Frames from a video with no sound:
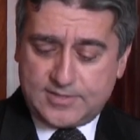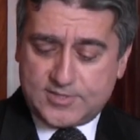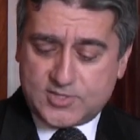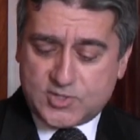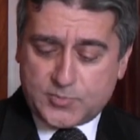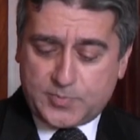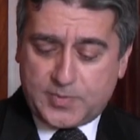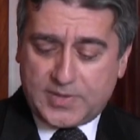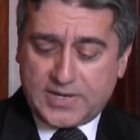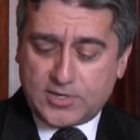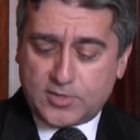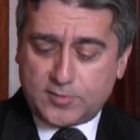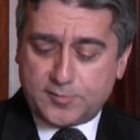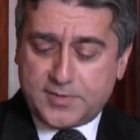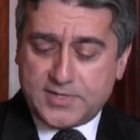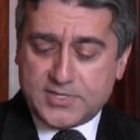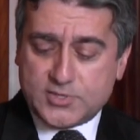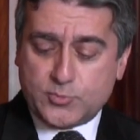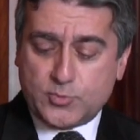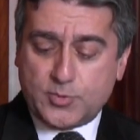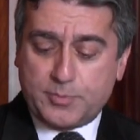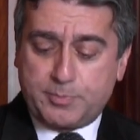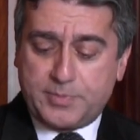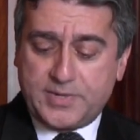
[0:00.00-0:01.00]
in spite of
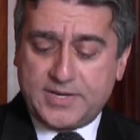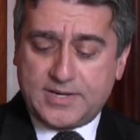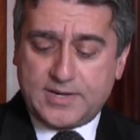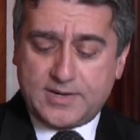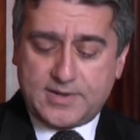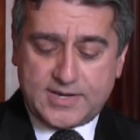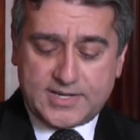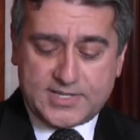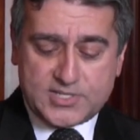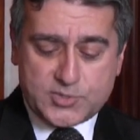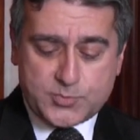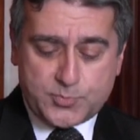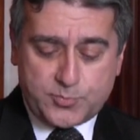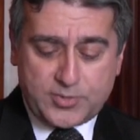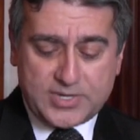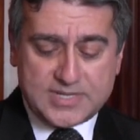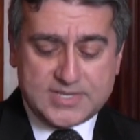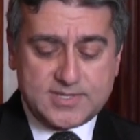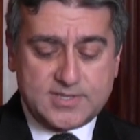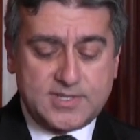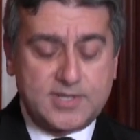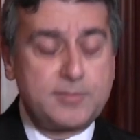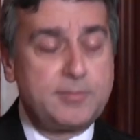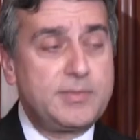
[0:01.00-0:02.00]
his repeated
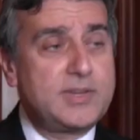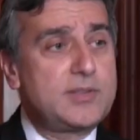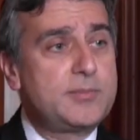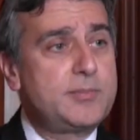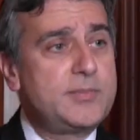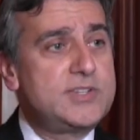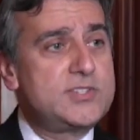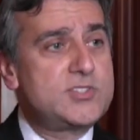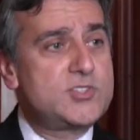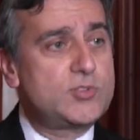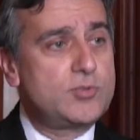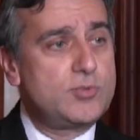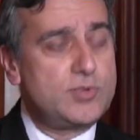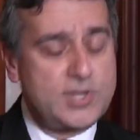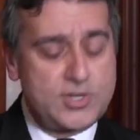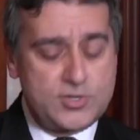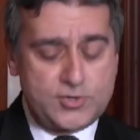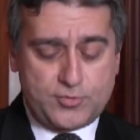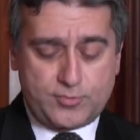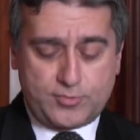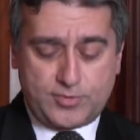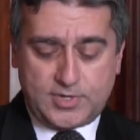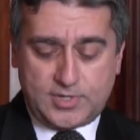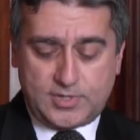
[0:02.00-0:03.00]
express commitments to
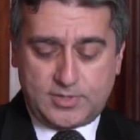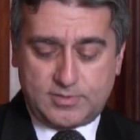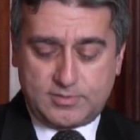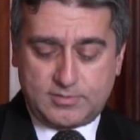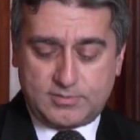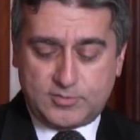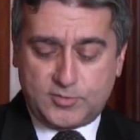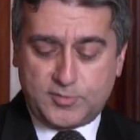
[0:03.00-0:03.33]
Israel